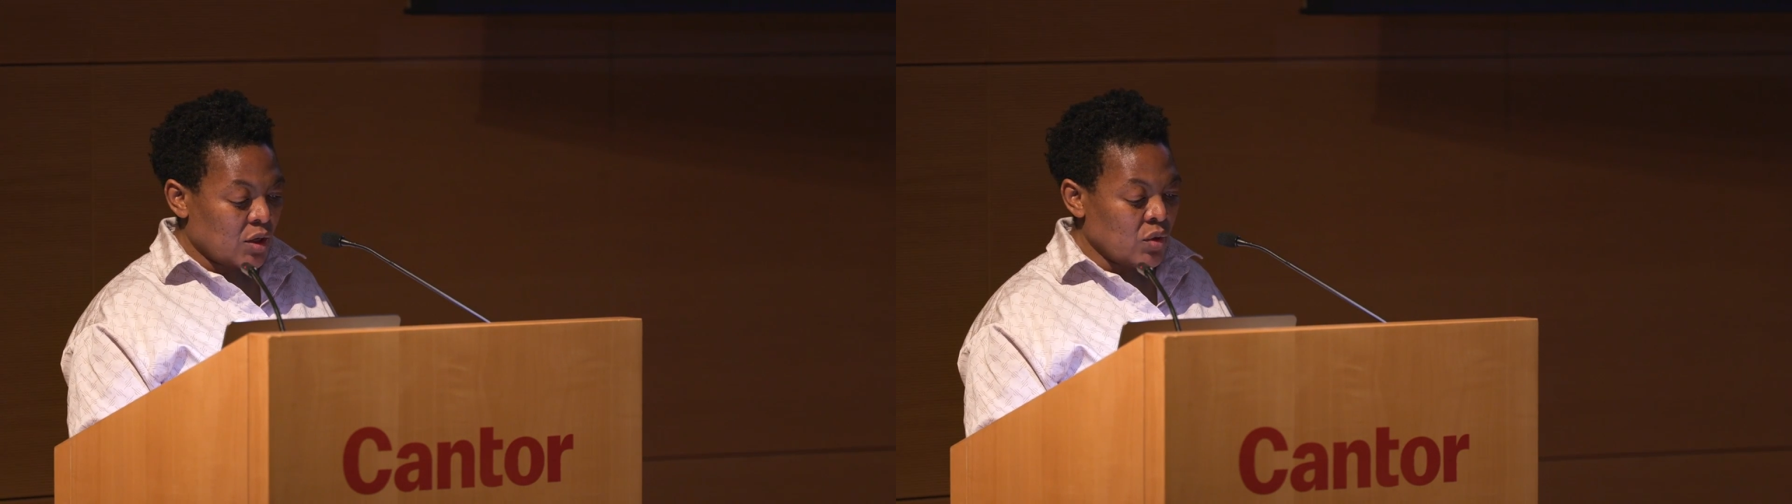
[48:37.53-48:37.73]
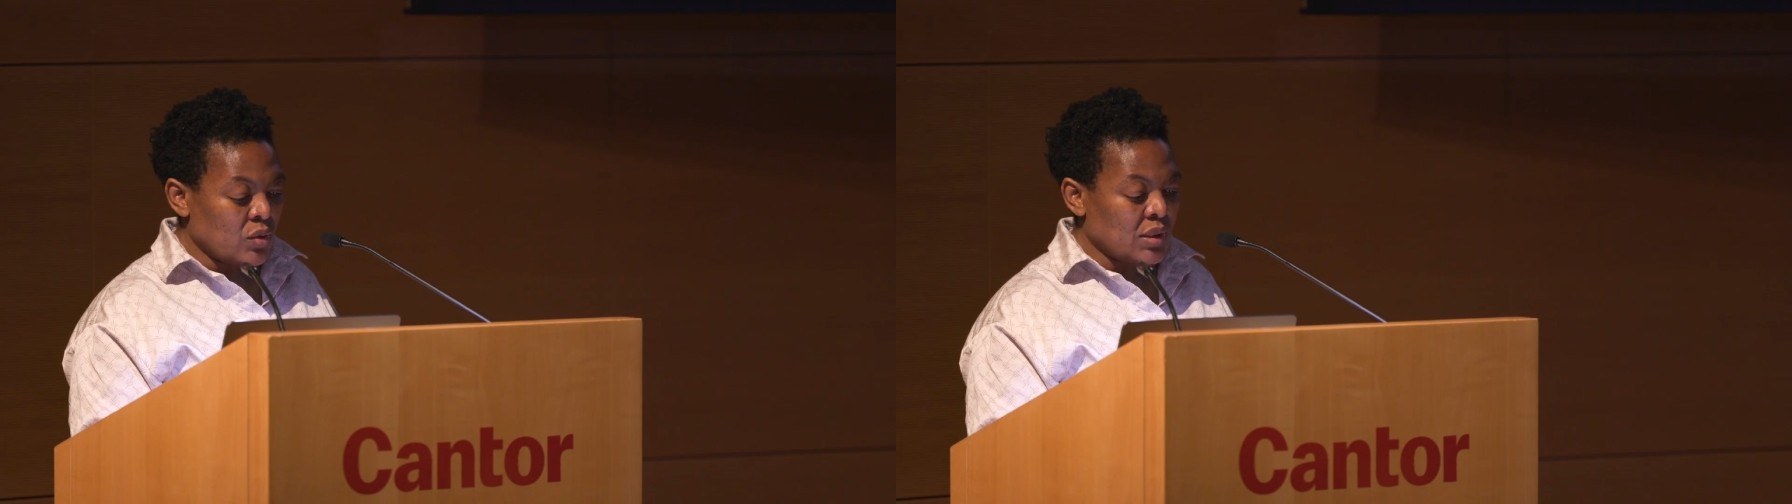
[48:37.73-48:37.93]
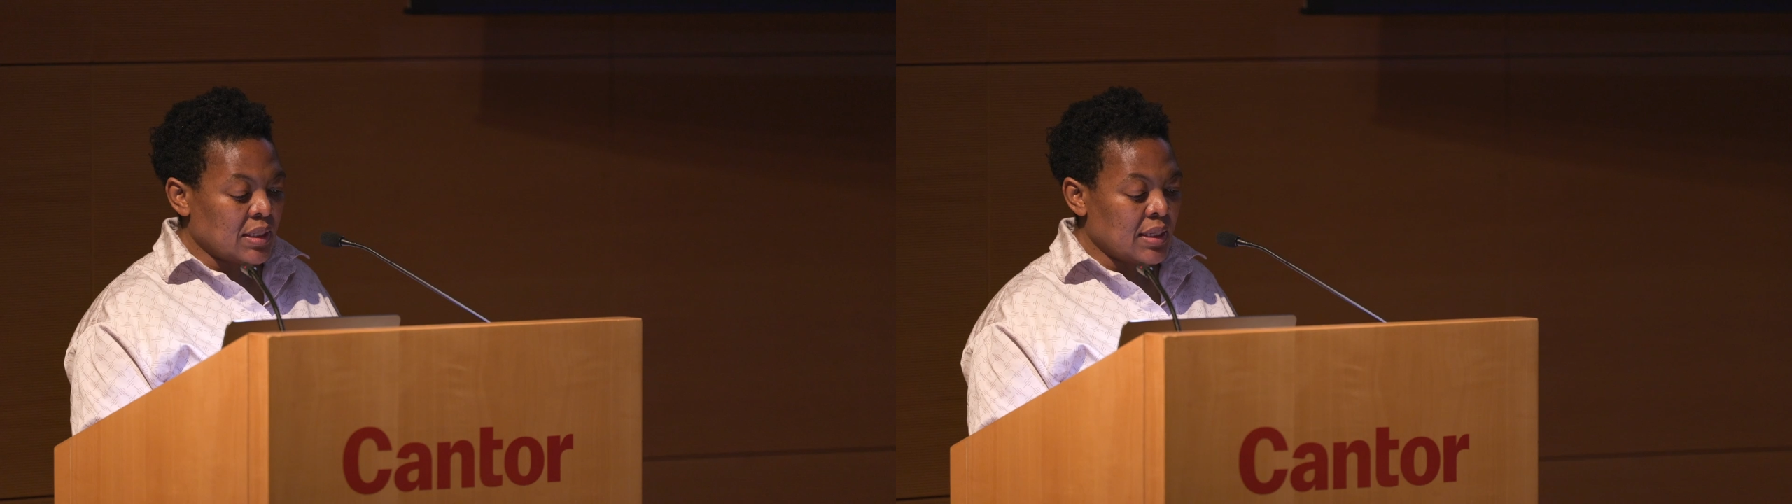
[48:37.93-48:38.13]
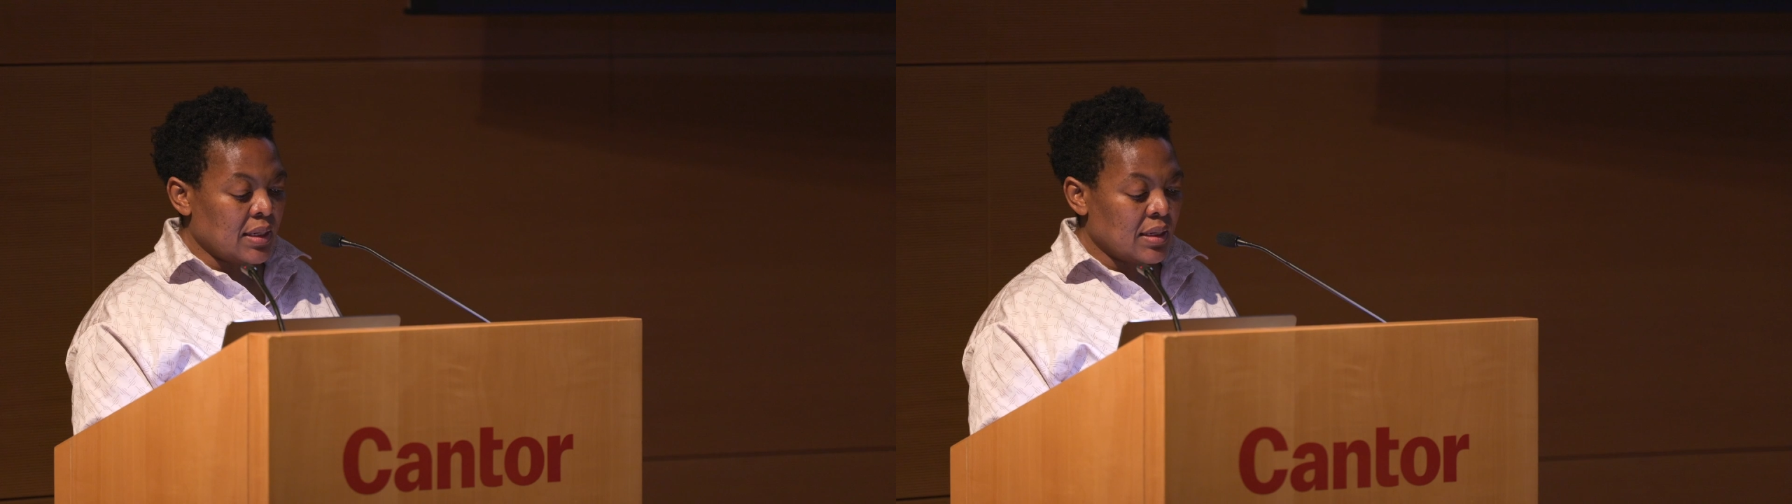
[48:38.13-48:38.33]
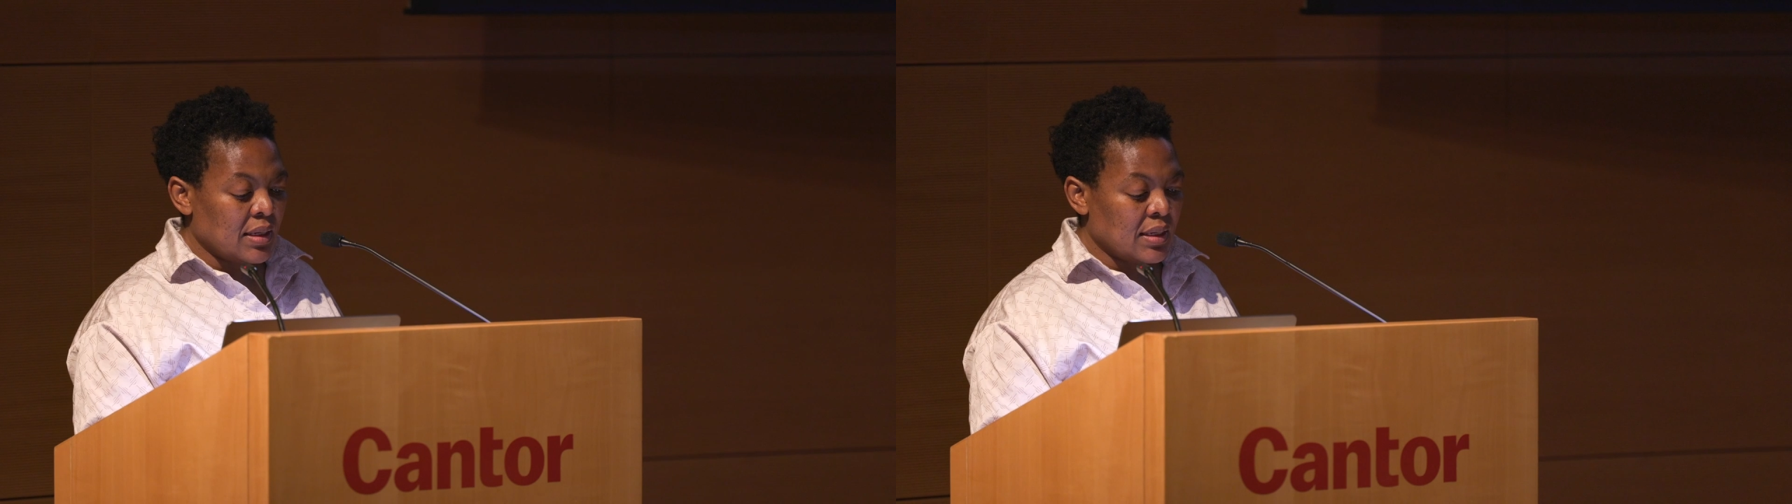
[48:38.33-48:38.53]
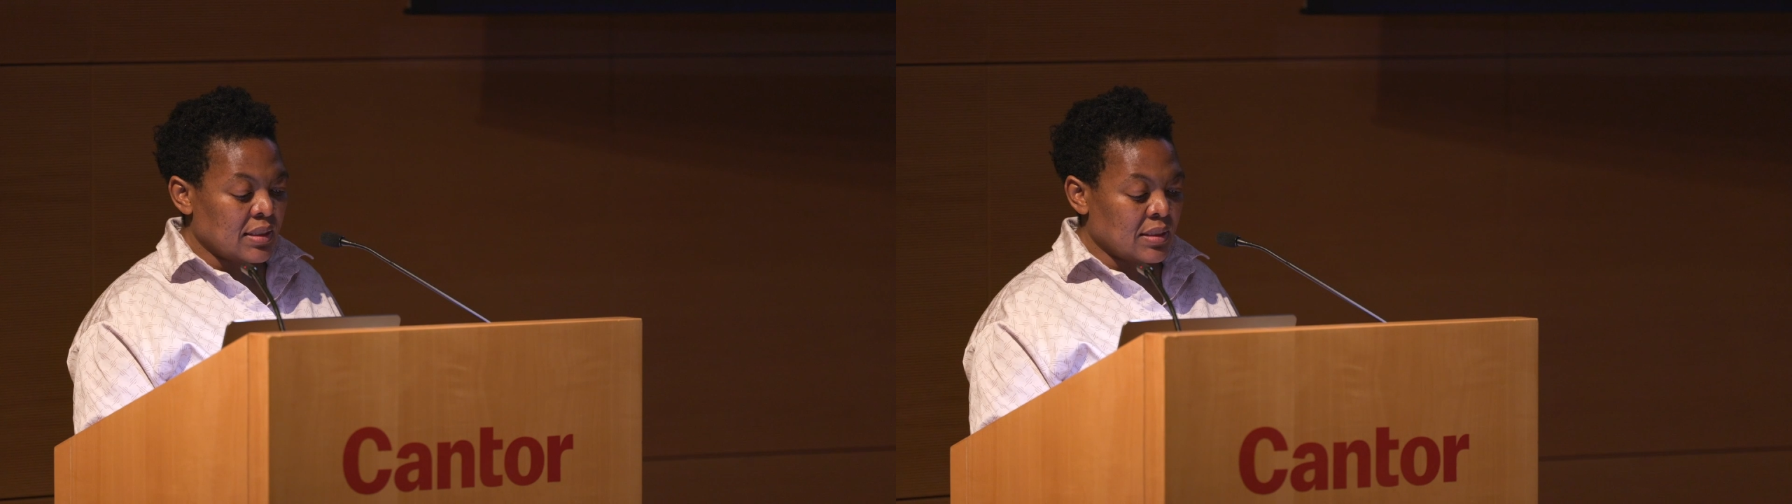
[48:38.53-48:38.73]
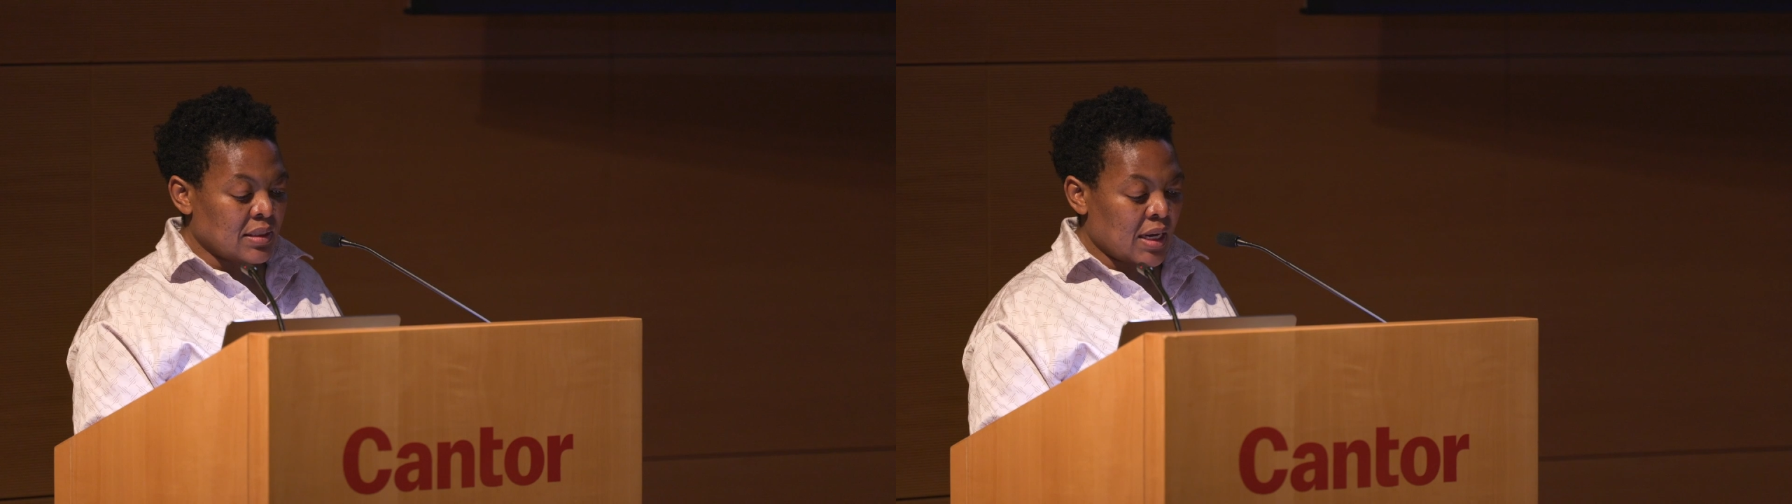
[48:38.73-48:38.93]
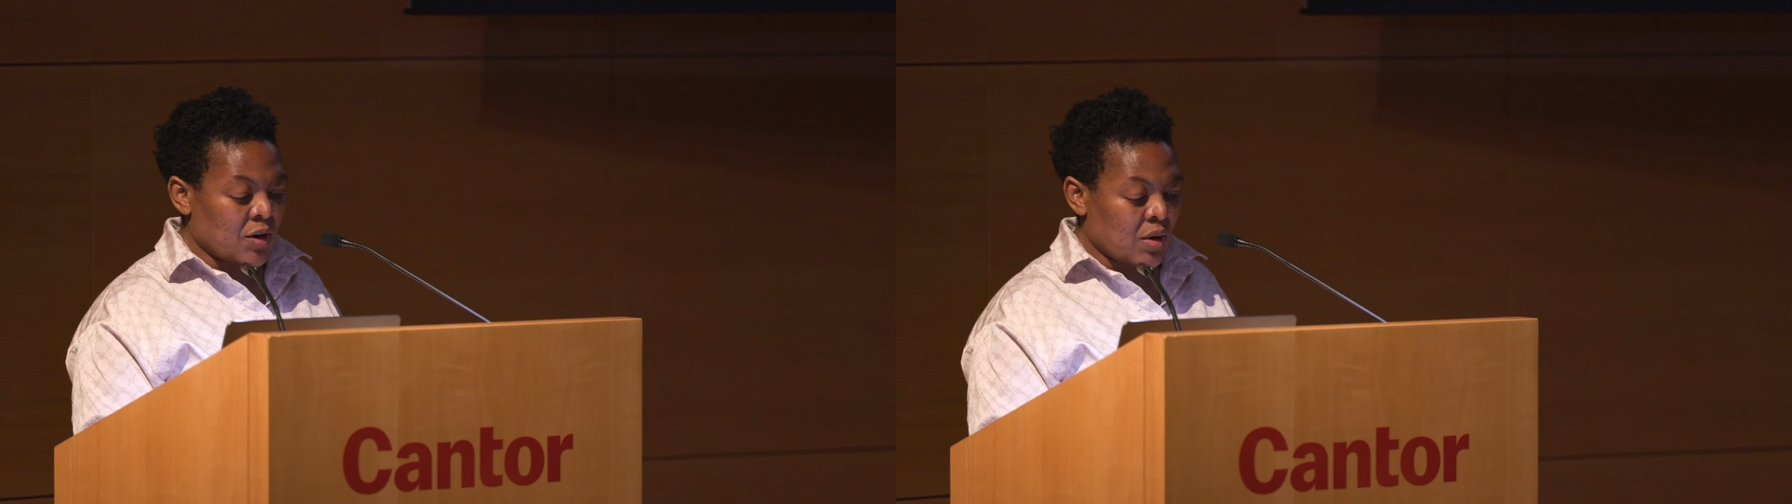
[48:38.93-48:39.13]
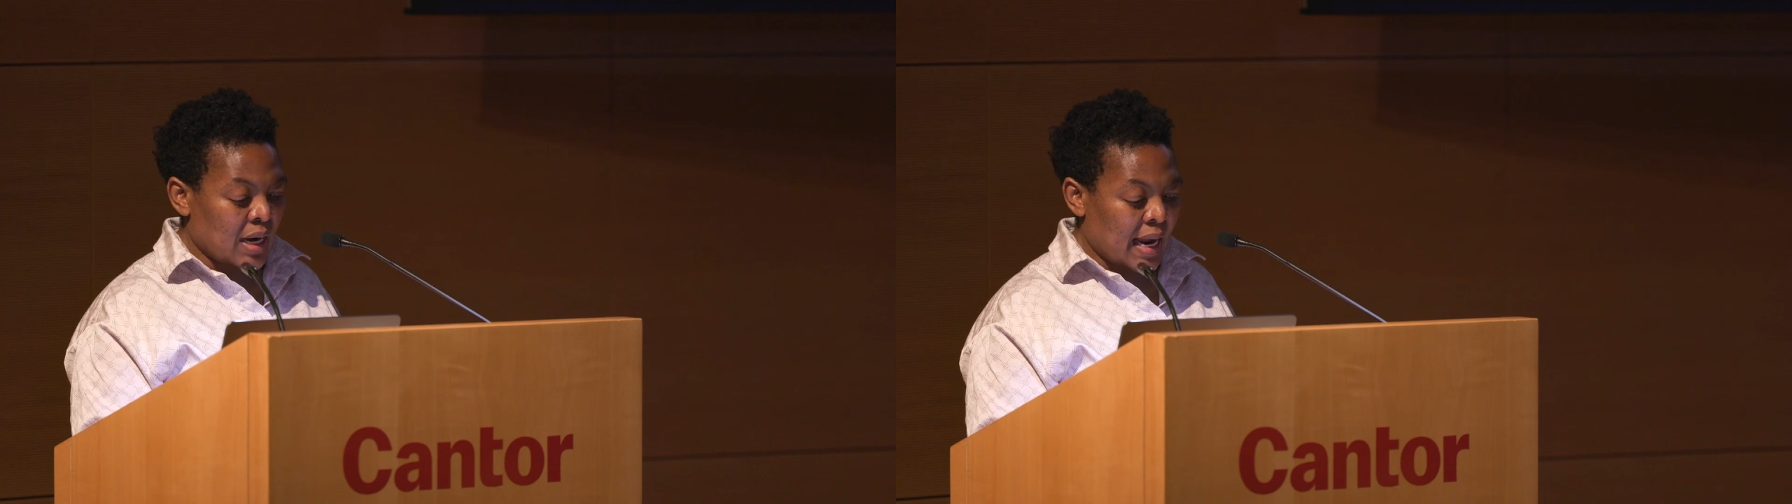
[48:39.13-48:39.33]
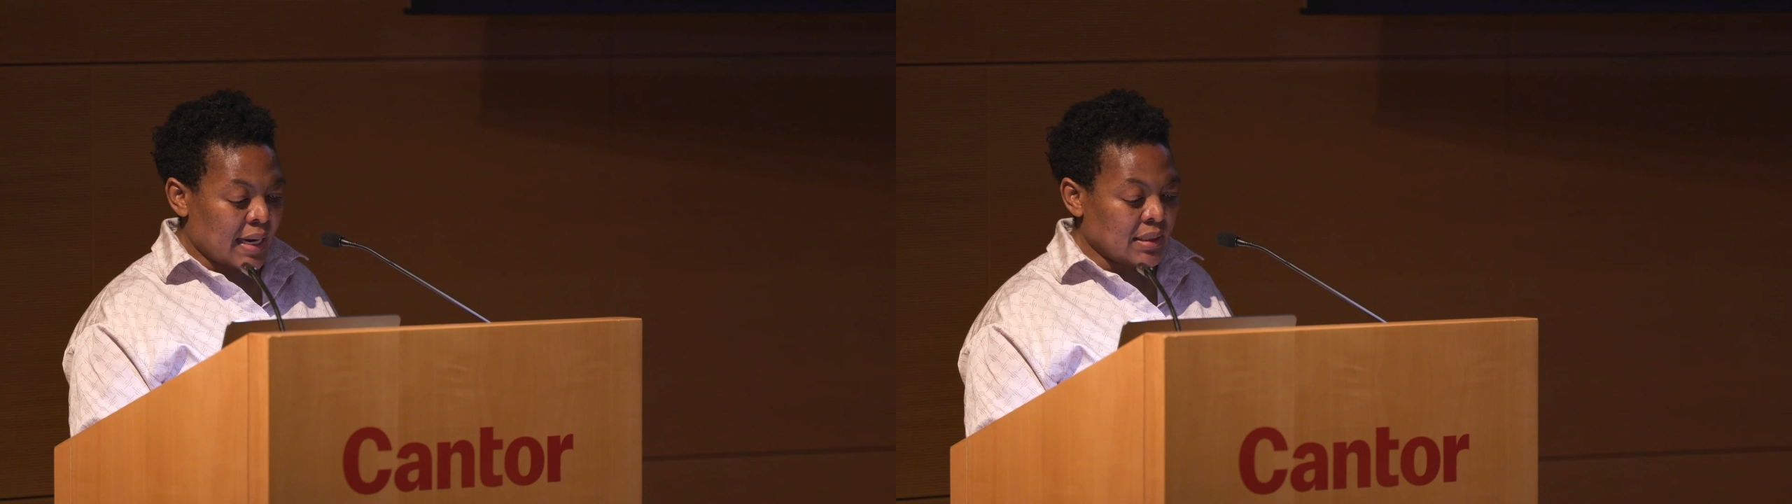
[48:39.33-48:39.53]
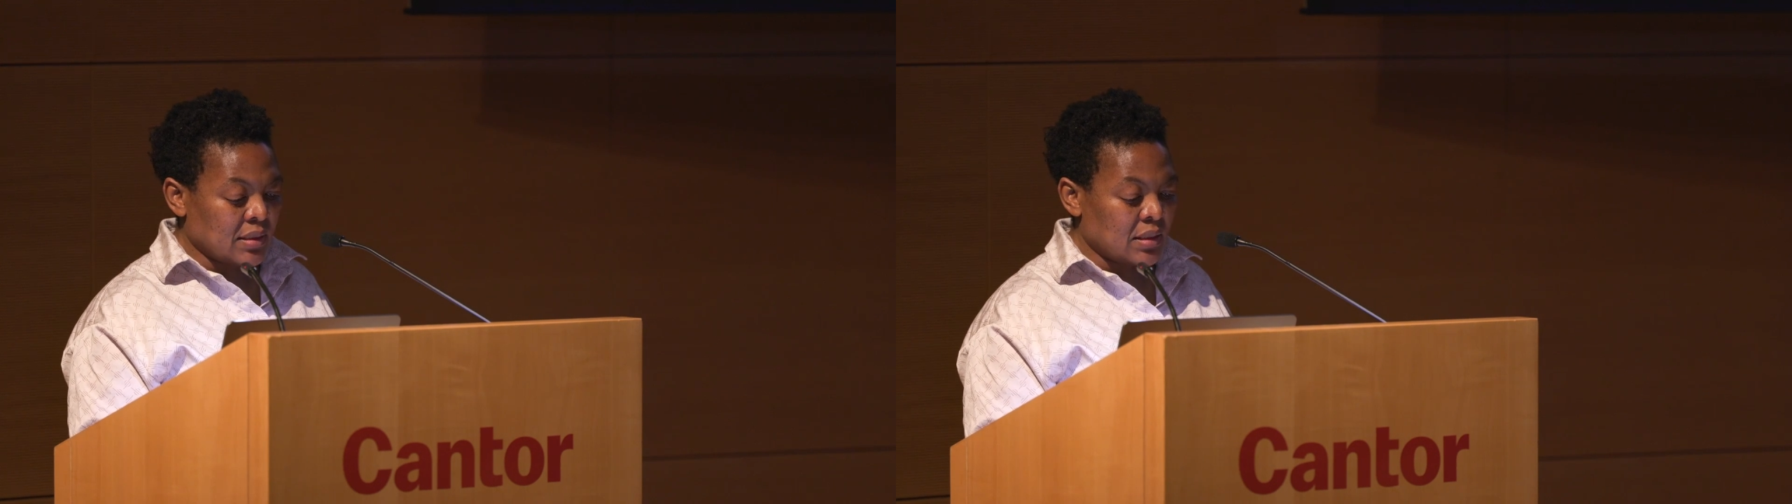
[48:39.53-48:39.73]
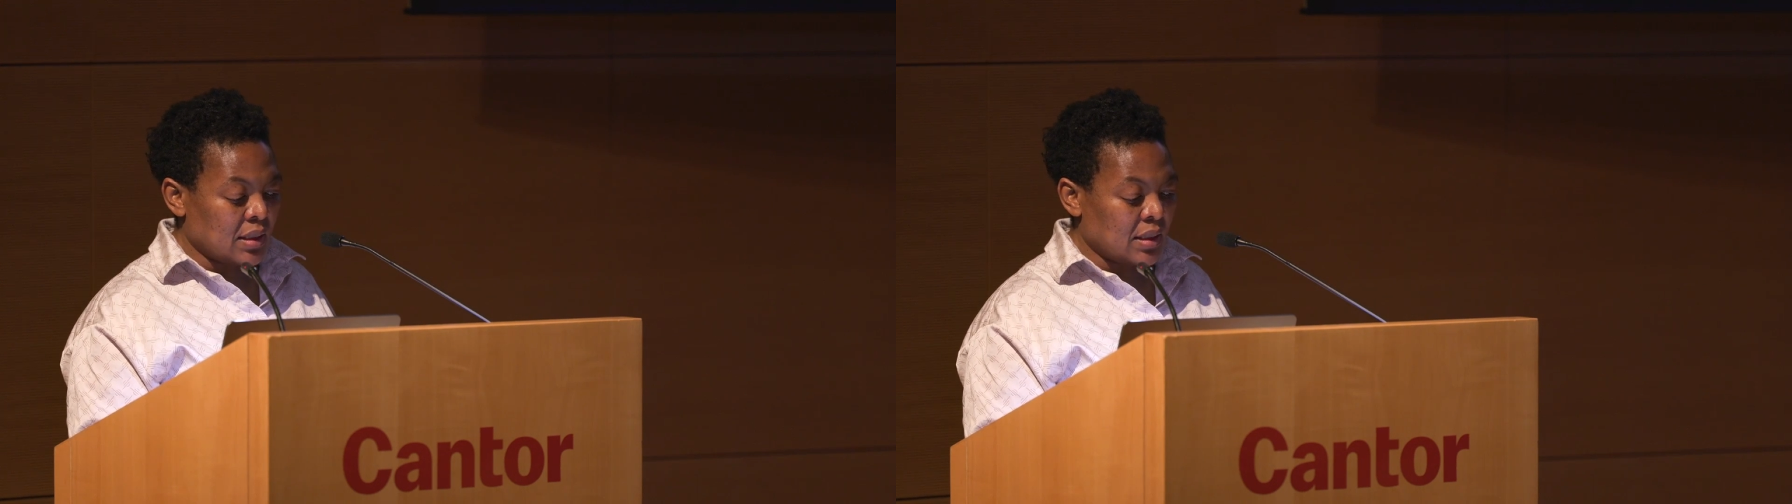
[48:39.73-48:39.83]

You desacralize